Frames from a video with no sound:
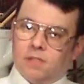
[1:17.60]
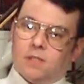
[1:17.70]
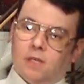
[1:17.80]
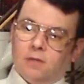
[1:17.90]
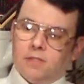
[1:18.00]

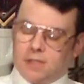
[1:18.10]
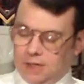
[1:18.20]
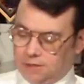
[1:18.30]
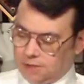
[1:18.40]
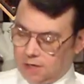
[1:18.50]
to no
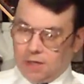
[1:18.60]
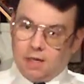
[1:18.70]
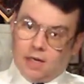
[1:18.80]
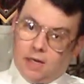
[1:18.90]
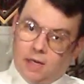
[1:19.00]
sound.
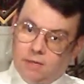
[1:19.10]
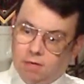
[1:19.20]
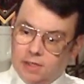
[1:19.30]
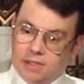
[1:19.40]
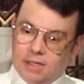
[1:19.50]
You
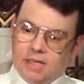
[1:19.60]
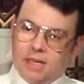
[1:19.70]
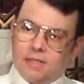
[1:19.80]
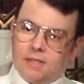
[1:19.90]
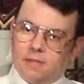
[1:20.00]
want to set
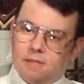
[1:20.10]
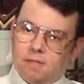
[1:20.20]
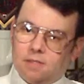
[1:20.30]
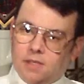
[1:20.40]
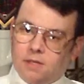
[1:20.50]
that
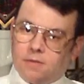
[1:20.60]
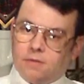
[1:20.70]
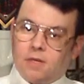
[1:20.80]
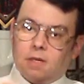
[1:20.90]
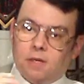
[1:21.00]

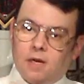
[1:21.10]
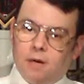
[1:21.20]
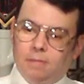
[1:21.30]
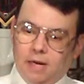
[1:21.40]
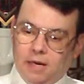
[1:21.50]
zone
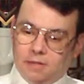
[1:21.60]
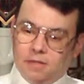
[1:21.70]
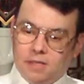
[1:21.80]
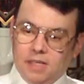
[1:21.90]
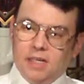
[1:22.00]

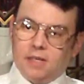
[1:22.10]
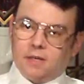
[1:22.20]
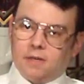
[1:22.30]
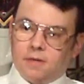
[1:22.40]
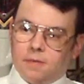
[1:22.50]
about
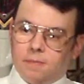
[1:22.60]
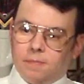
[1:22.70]
here.